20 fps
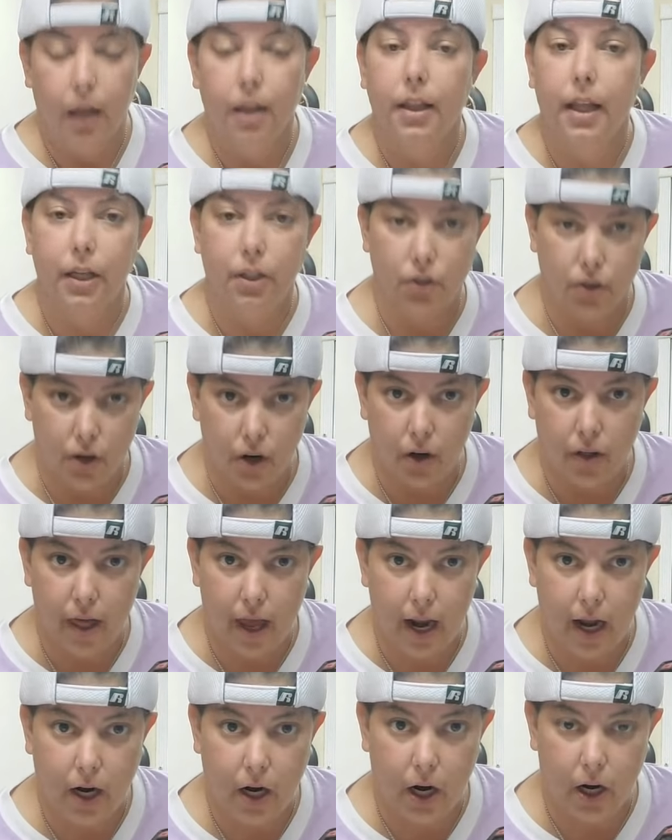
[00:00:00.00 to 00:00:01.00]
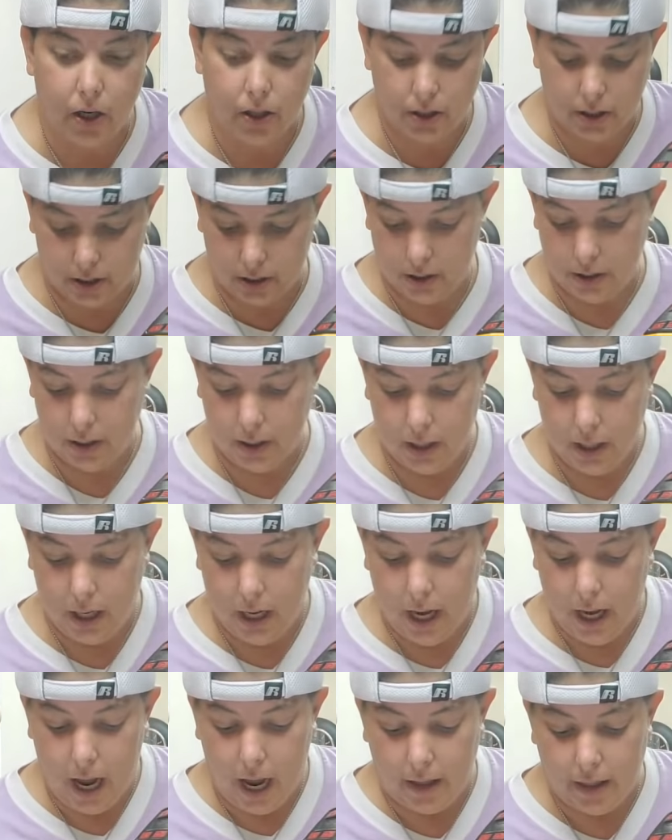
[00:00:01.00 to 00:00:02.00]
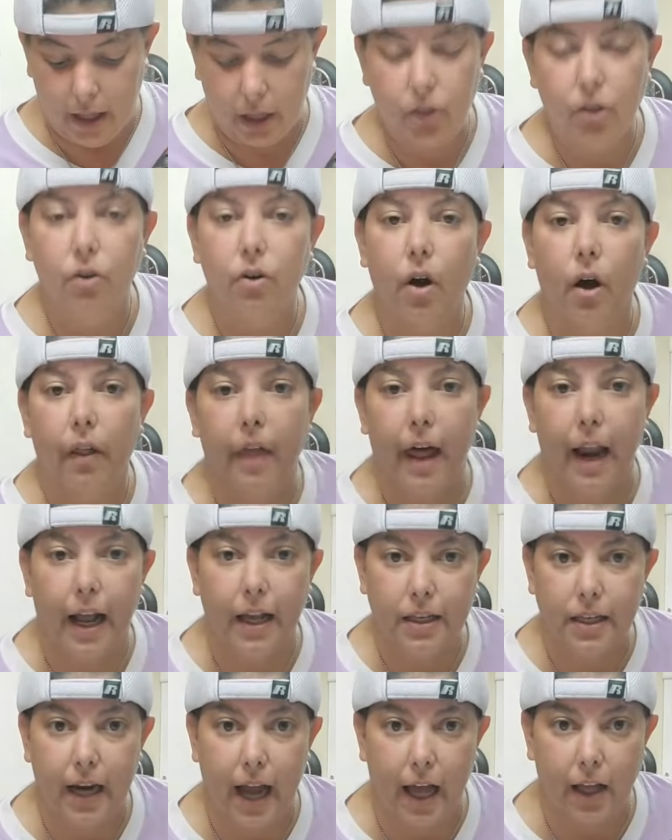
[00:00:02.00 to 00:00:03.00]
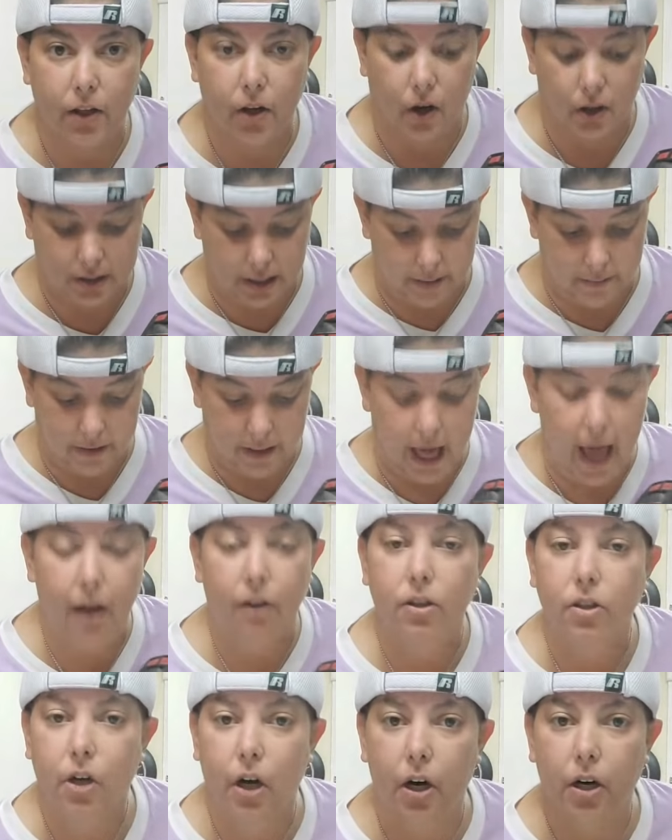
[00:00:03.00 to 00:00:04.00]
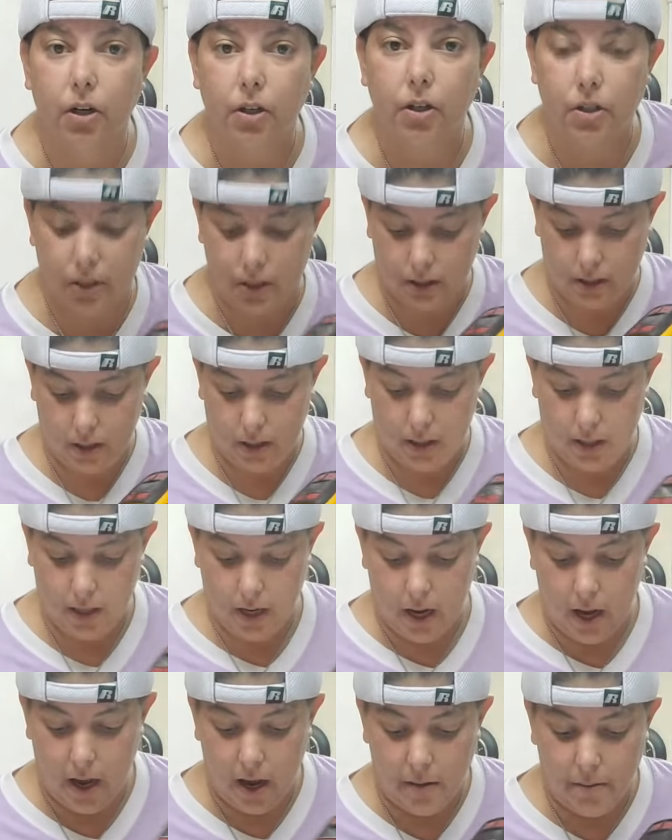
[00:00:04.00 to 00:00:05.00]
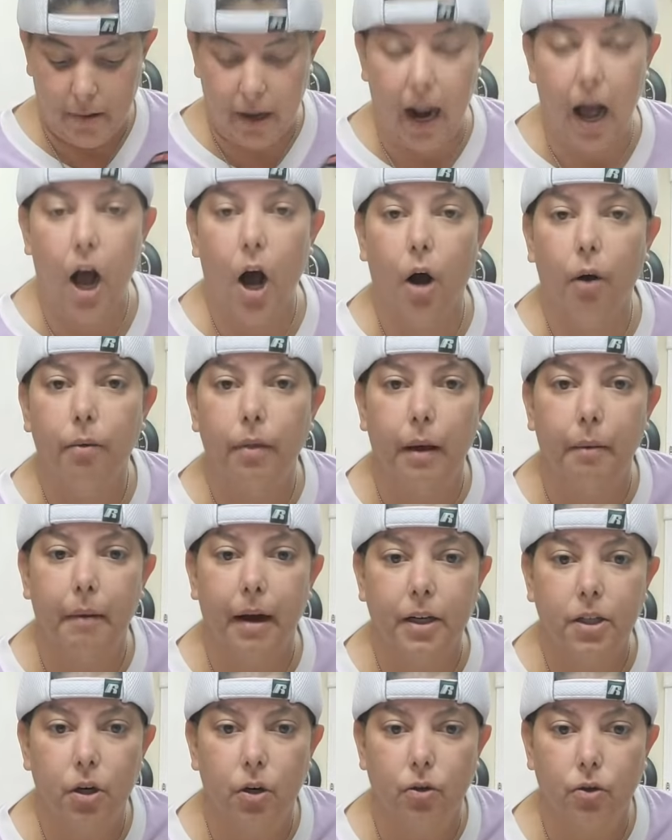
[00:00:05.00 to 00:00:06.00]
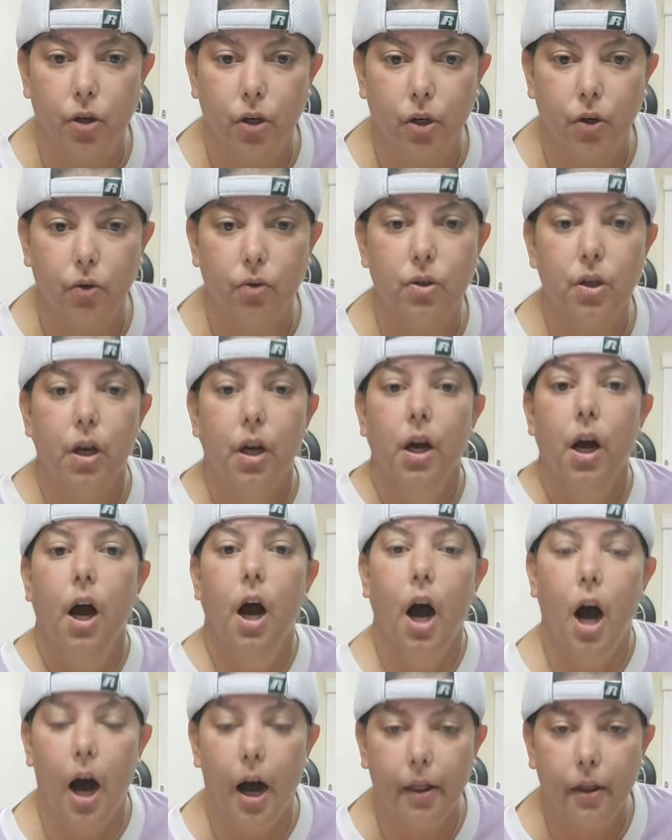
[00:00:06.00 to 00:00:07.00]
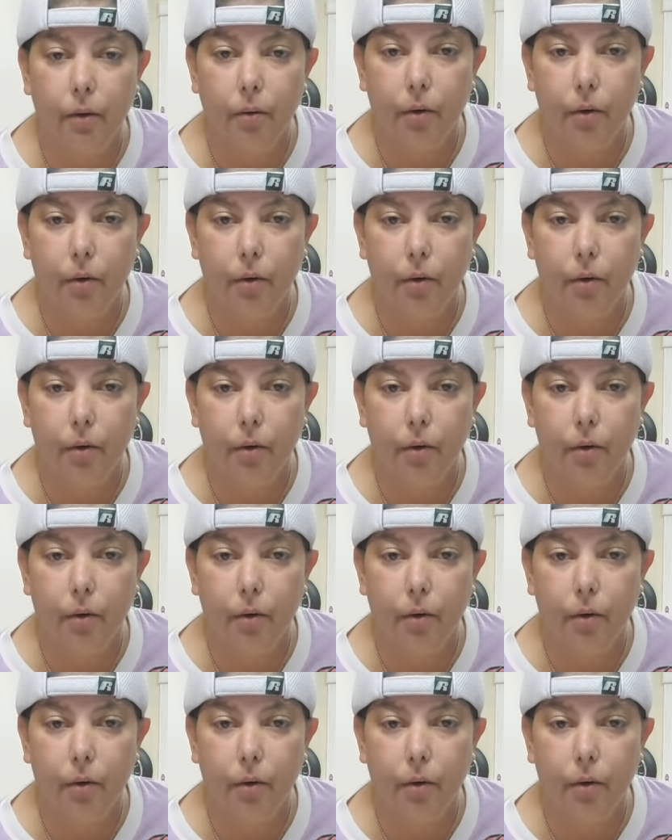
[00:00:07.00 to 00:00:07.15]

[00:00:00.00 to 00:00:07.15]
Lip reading: They do know that I curse, and they do know that as an adult I'm allowed to curse, but I hope that my children use other